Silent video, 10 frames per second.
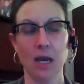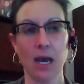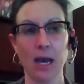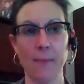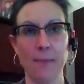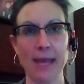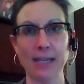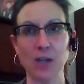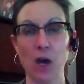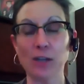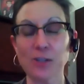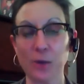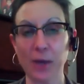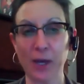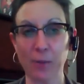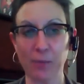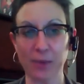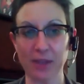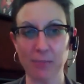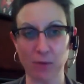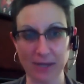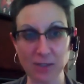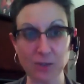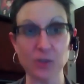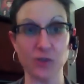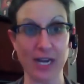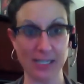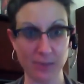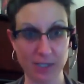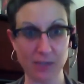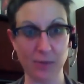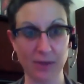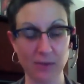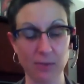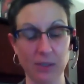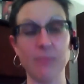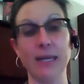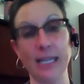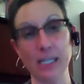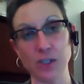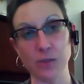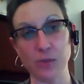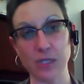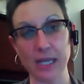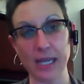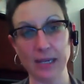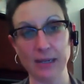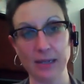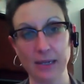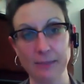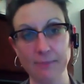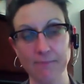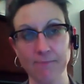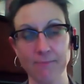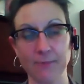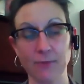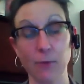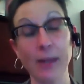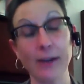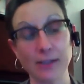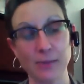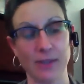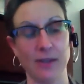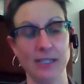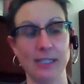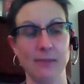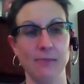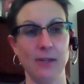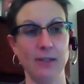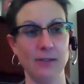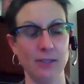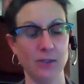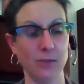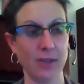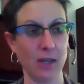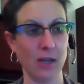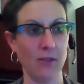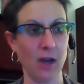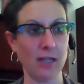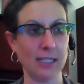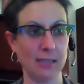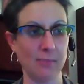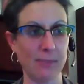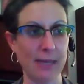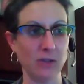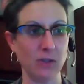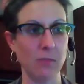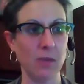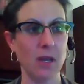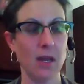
and to also help with parental stress, which is one of the really big issues in for parents with autism, children on the autism spectrum.